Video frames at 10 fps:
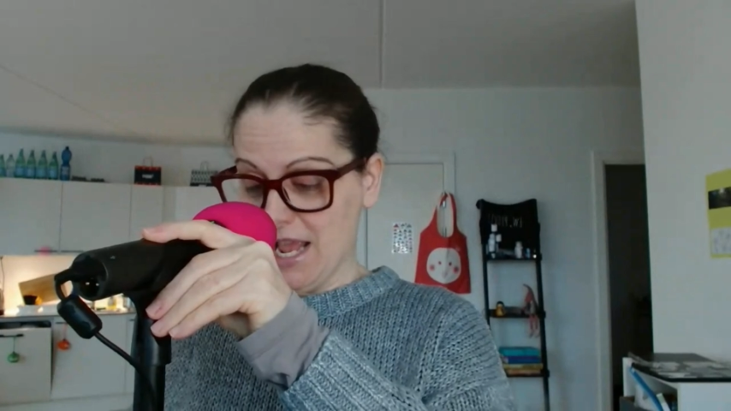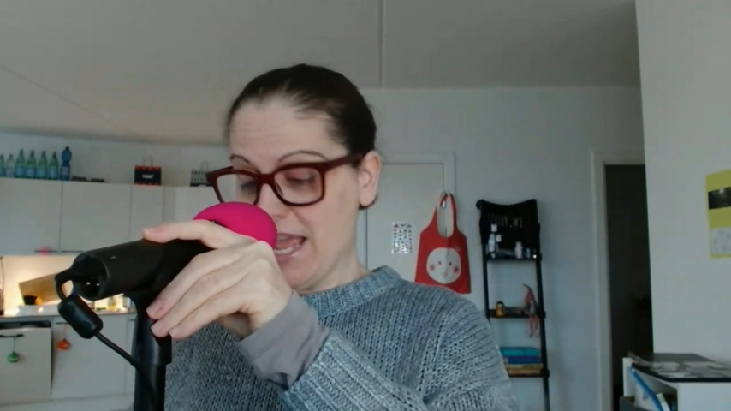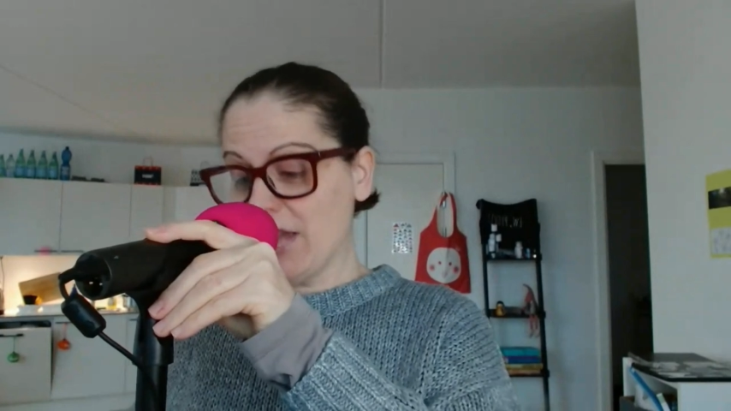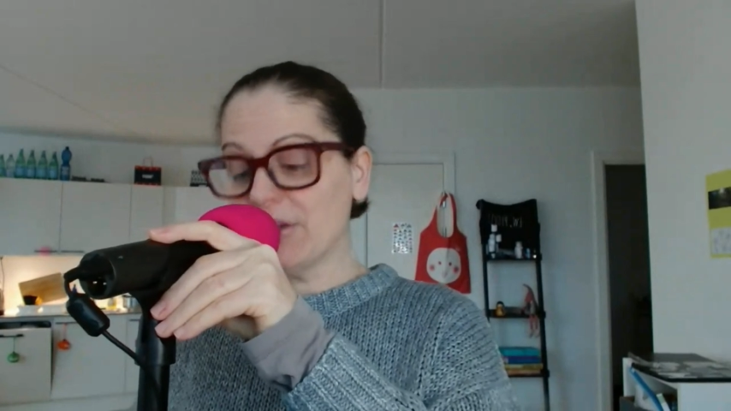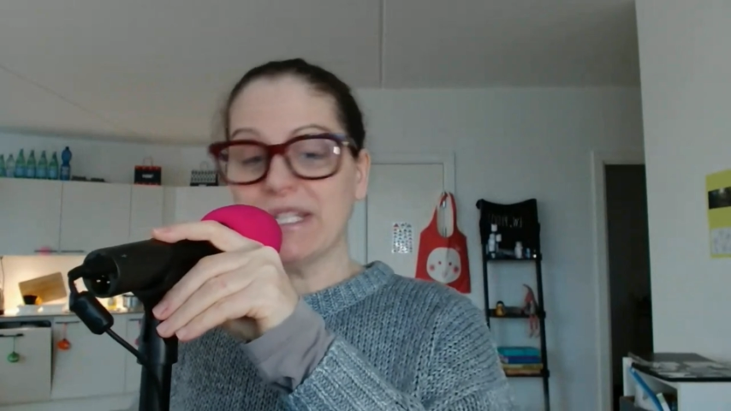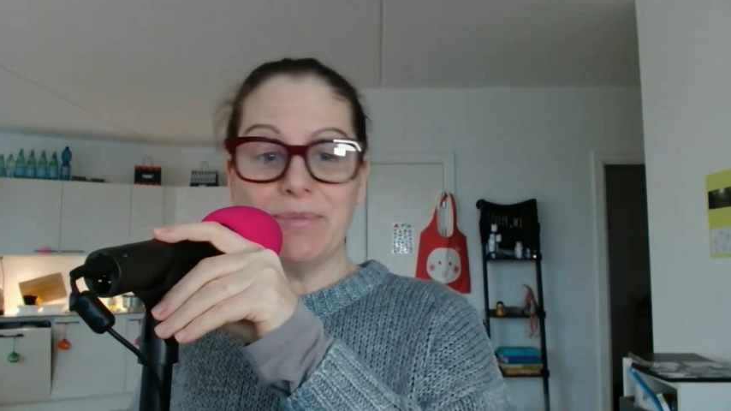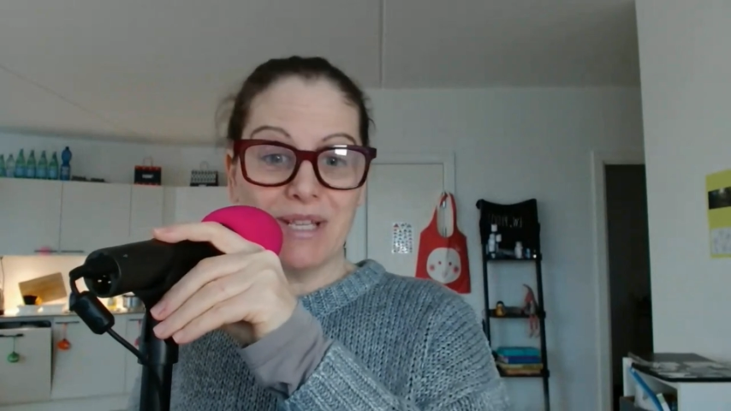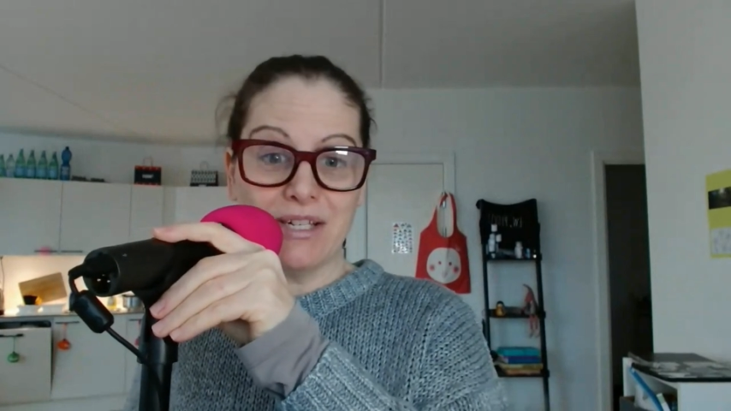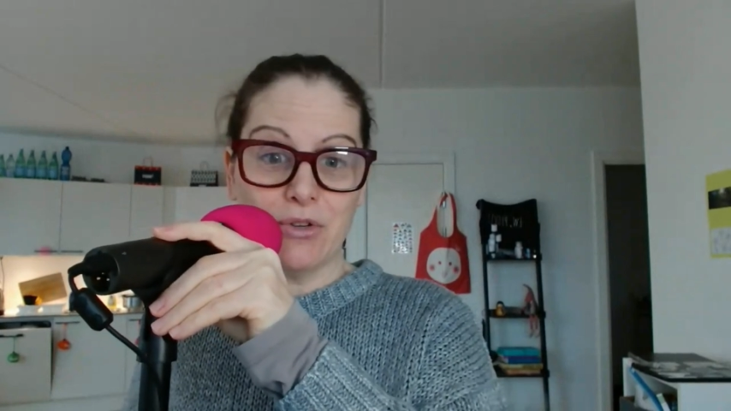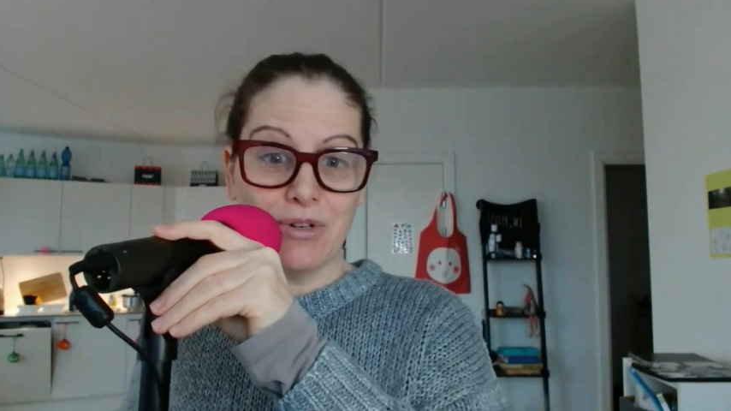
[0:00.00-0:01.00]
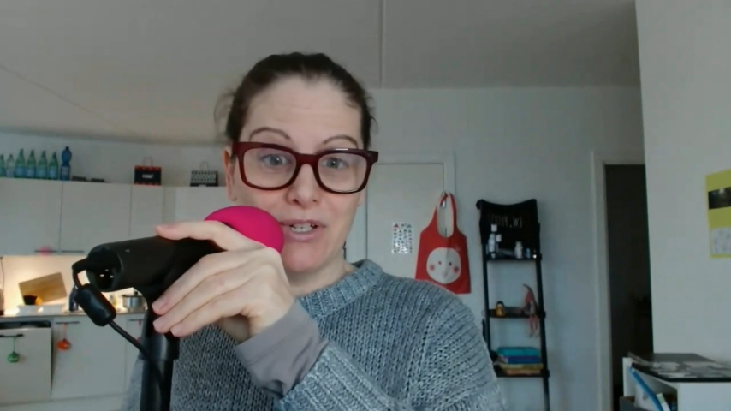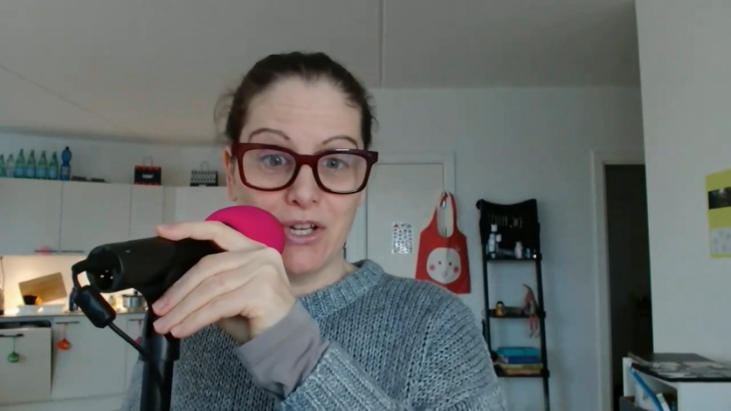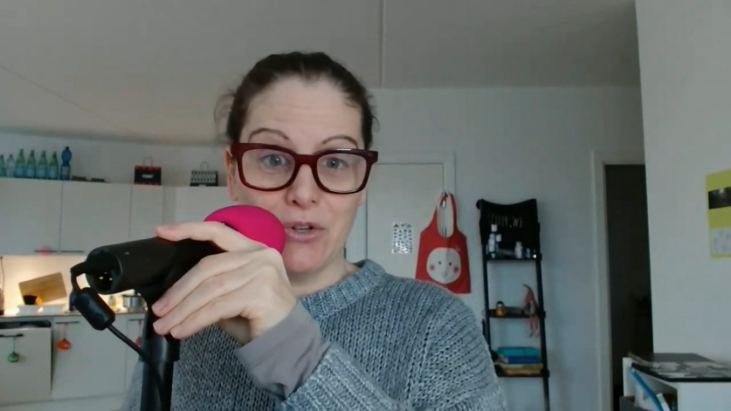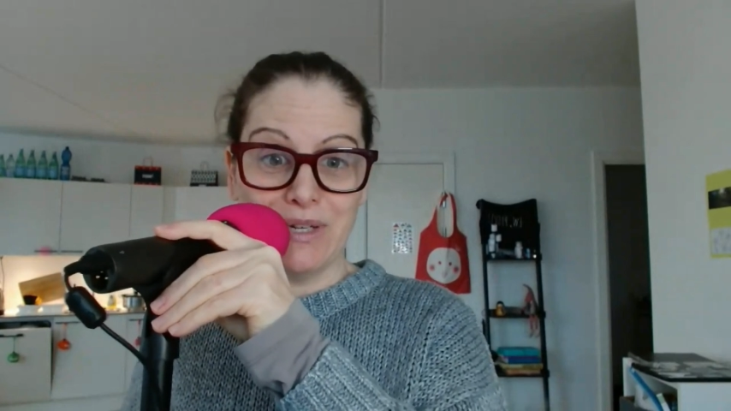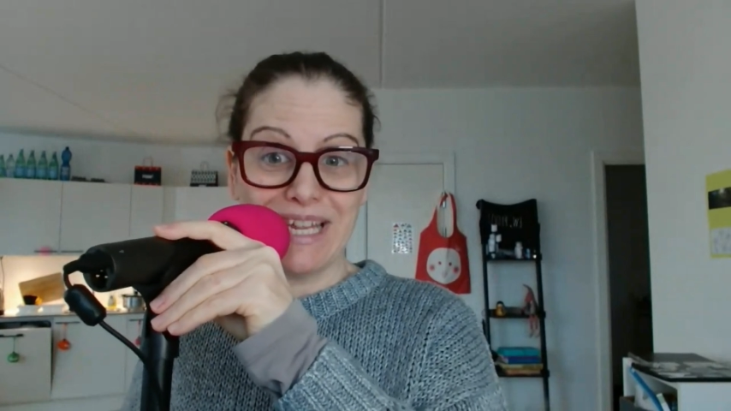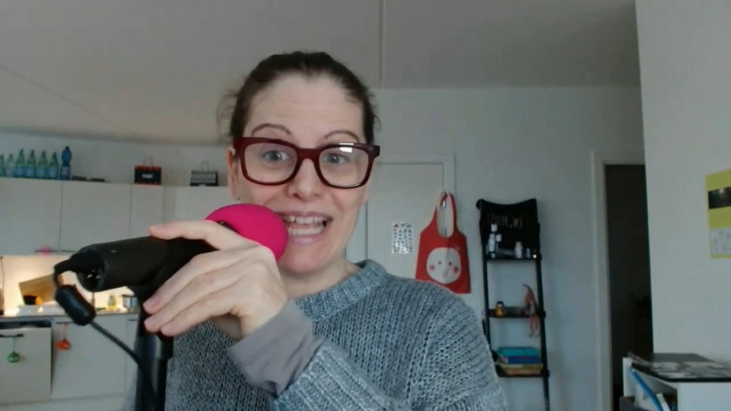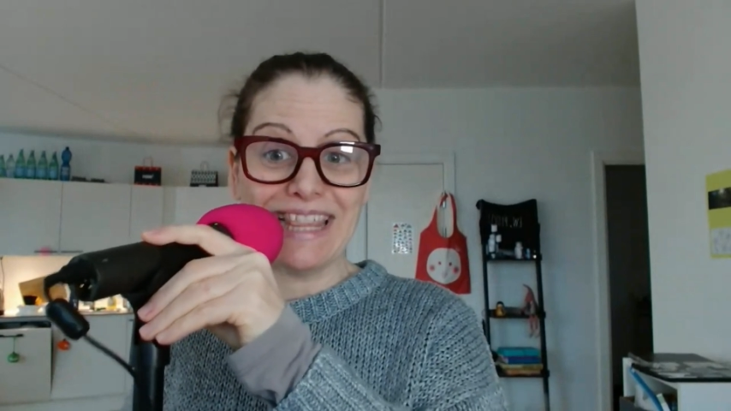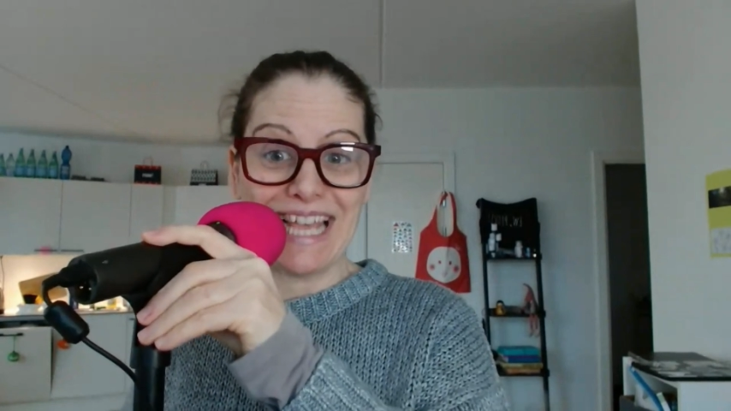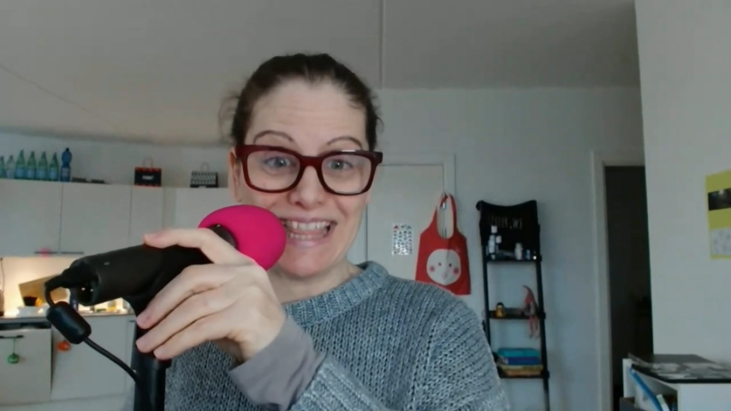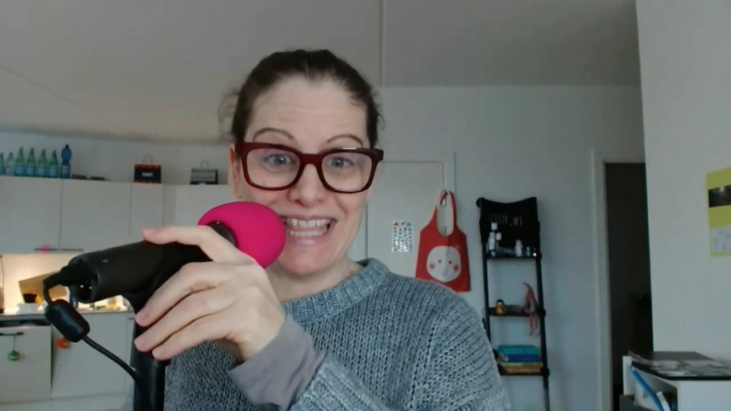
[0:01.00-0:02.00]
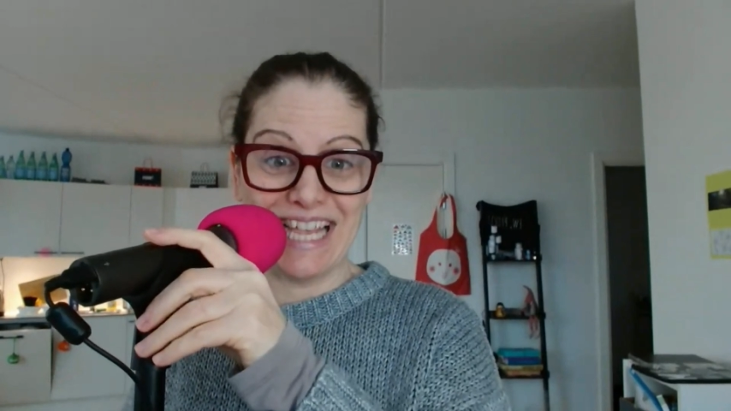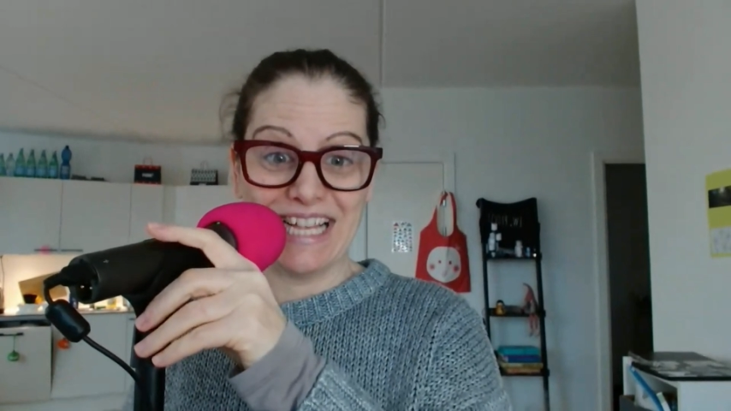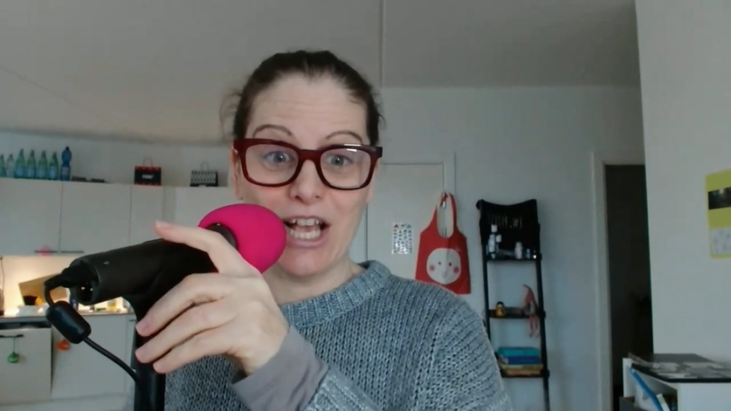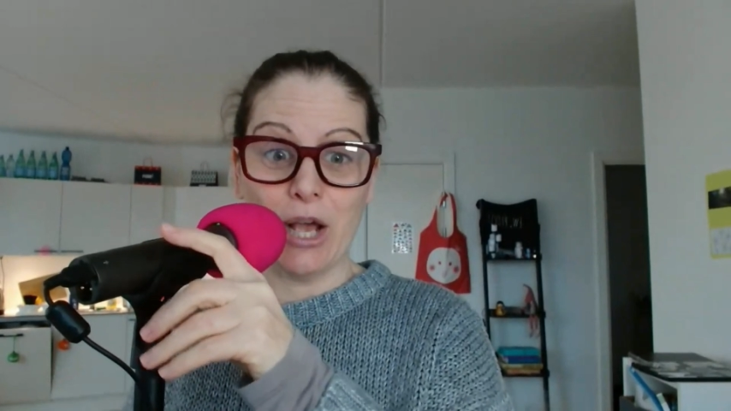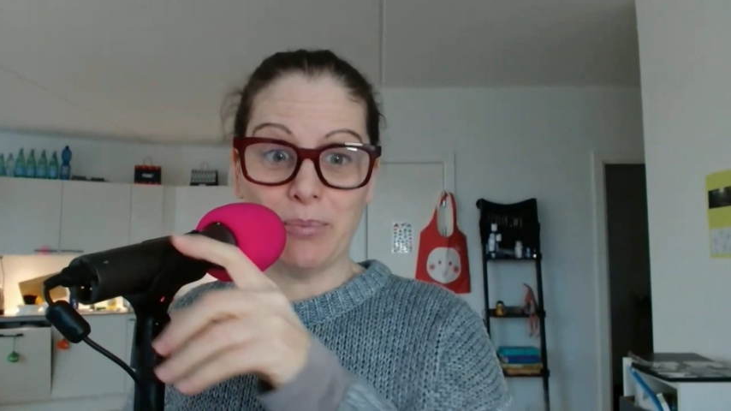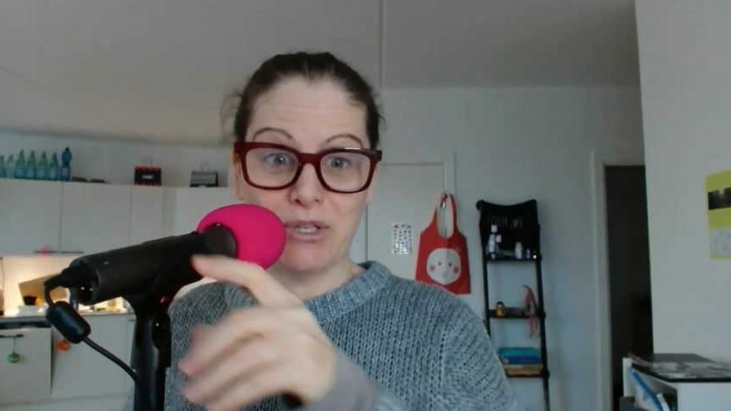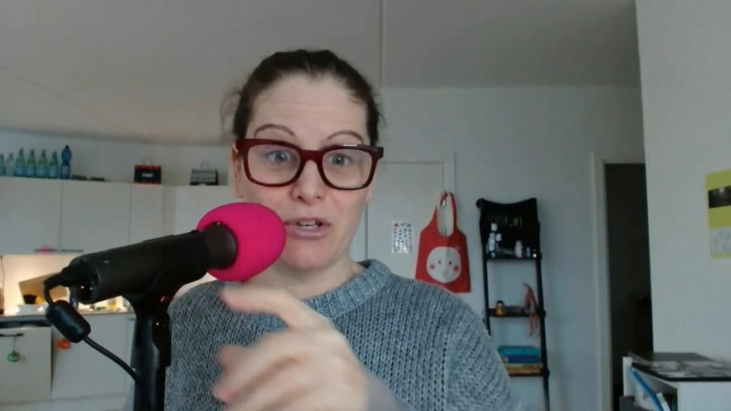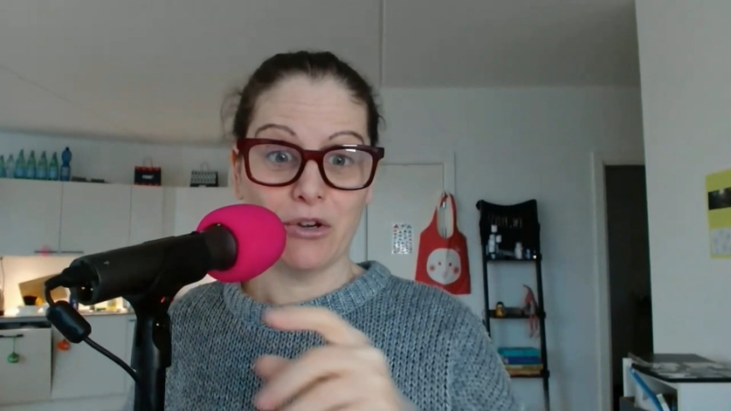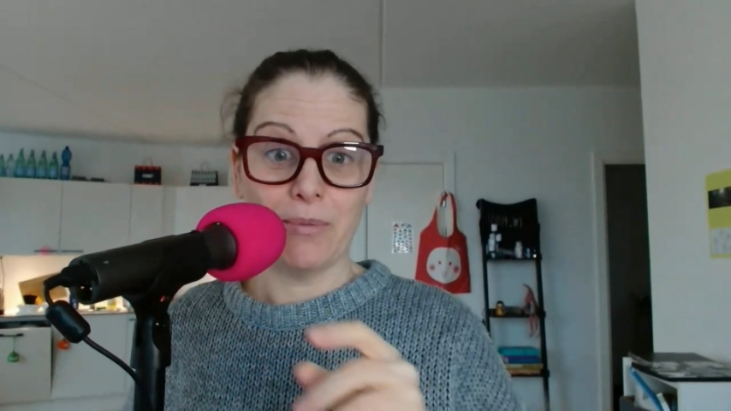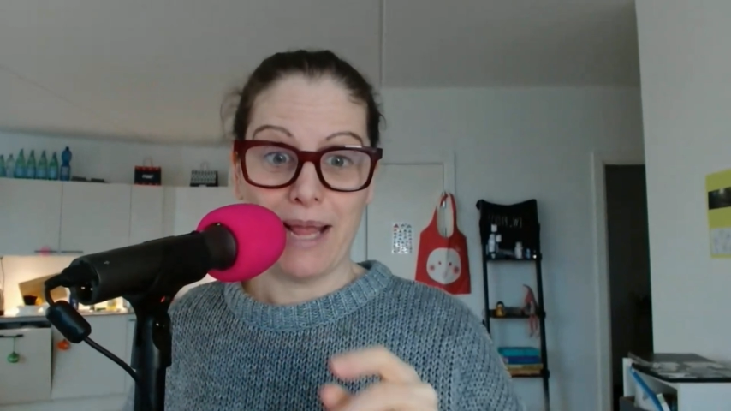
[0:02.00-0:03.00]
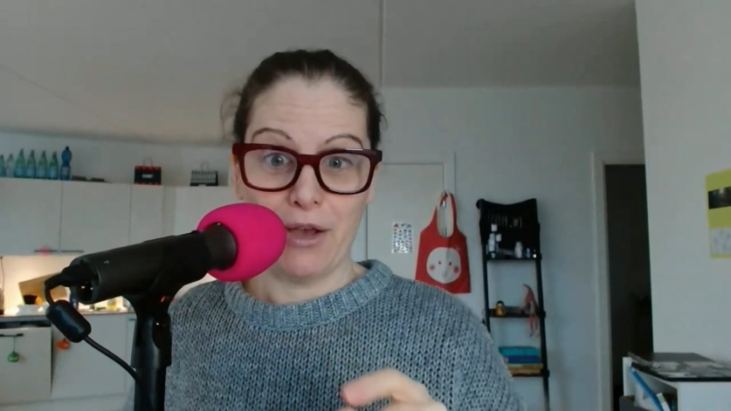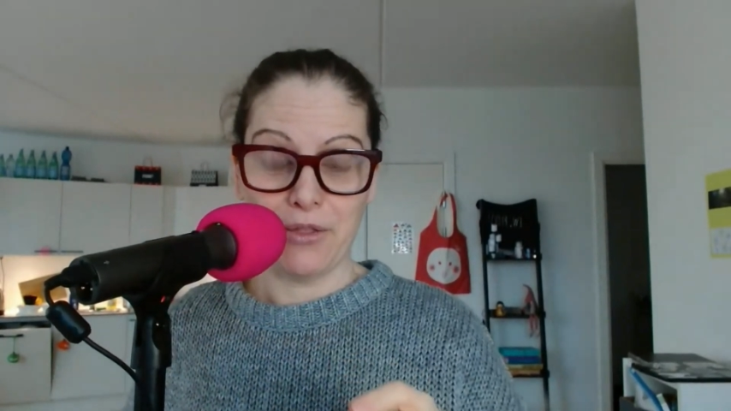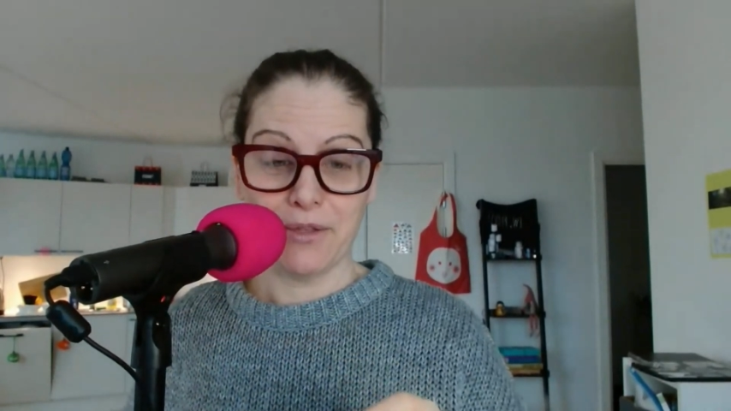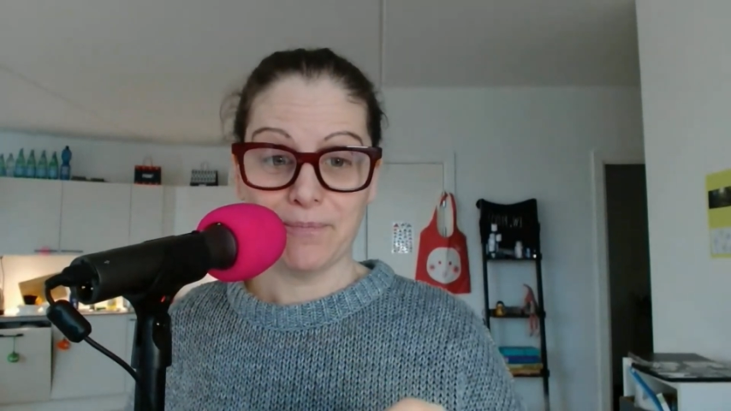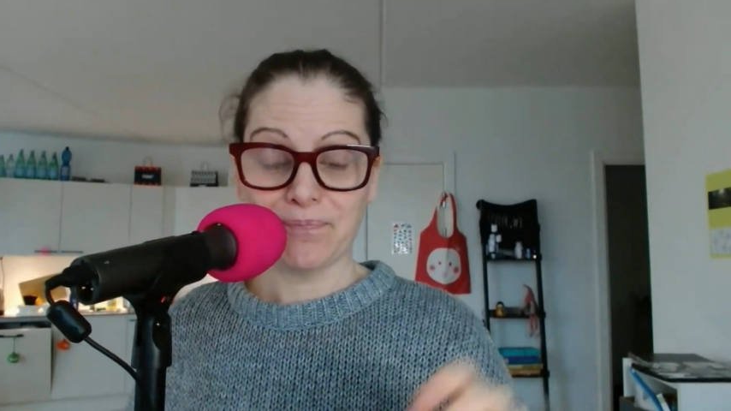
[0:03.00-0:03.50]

Here are some things you can do to get that thing up to your mouth.